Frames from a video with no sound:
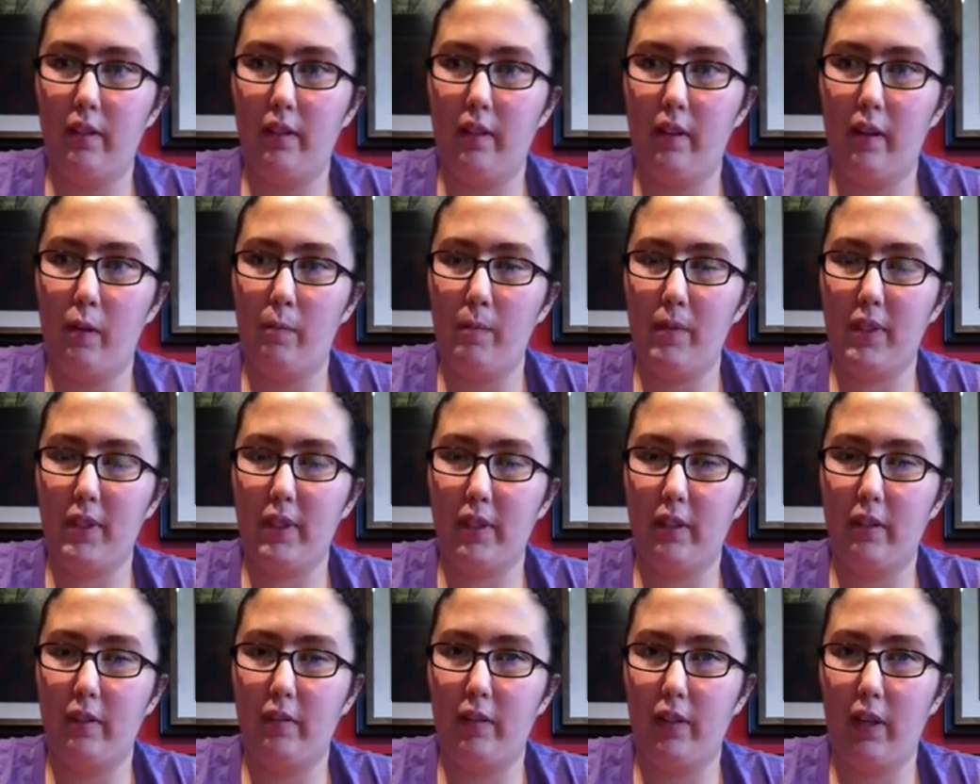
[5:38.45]

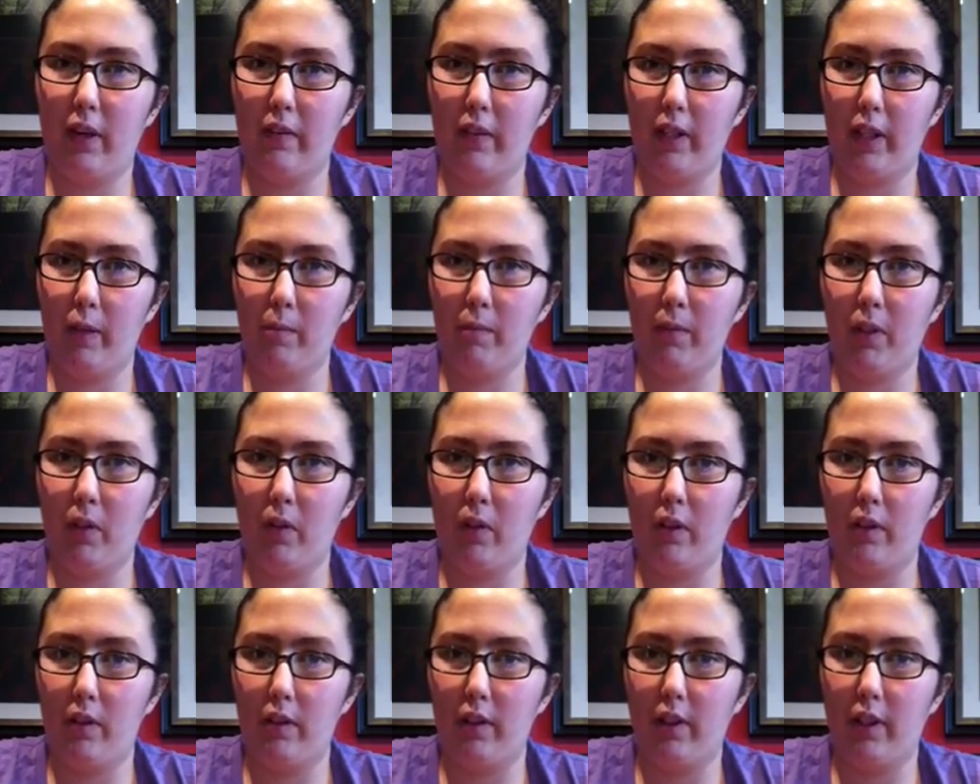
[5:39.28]
instead of having him go
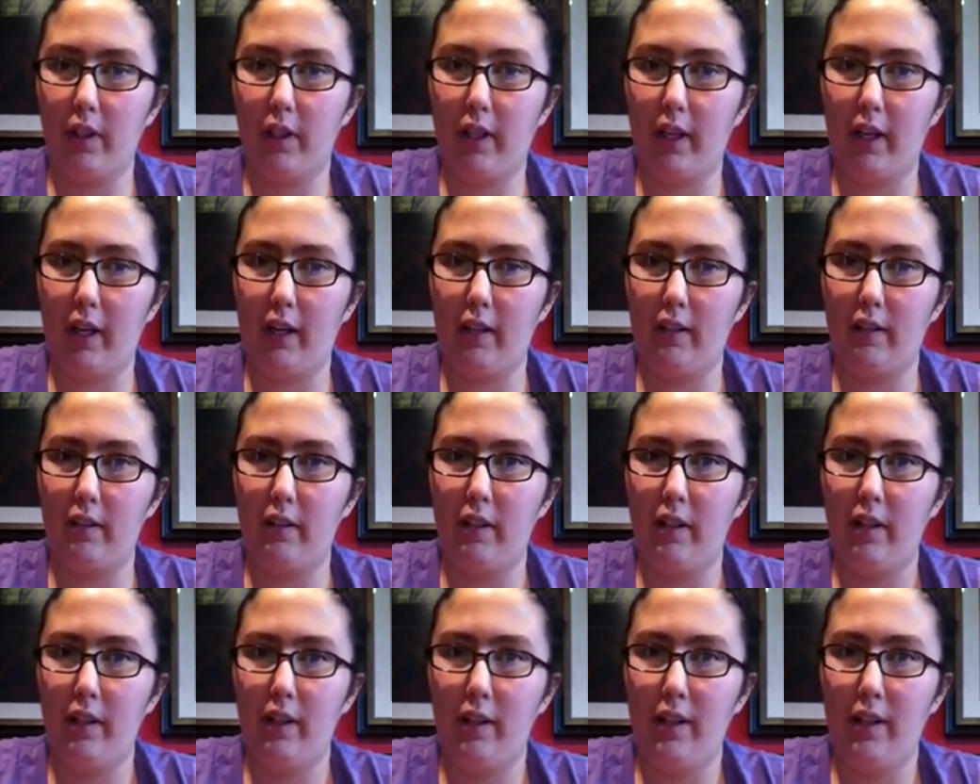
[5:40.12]
under it again,